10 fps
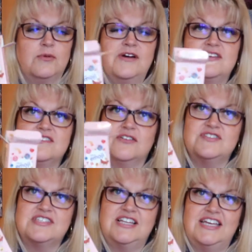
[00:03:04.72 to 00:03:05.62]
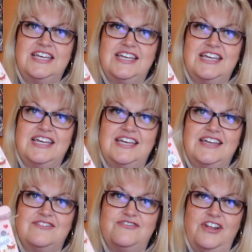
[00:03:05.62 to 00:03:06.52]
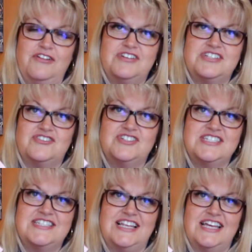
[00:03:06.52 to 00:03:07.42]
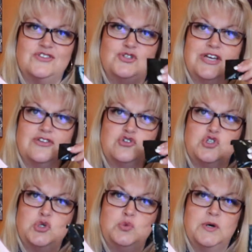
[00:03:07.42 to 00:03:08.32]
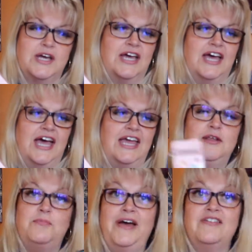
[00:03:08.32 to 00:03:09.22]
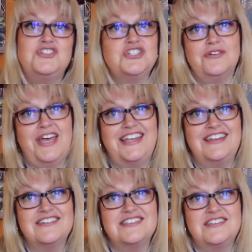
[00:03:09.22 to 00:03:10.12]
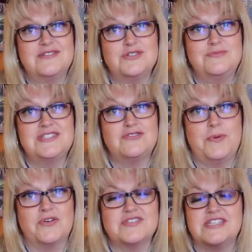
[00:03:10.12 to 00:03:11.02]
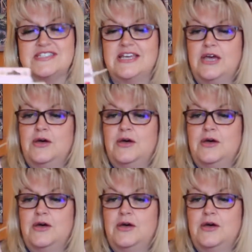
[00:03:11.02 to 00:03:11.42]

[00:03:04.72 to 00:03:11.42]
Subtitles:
Whereas obviously in Florida and Disneyland, you get 2. In Paris you don't get any because they don't do mystery boxes.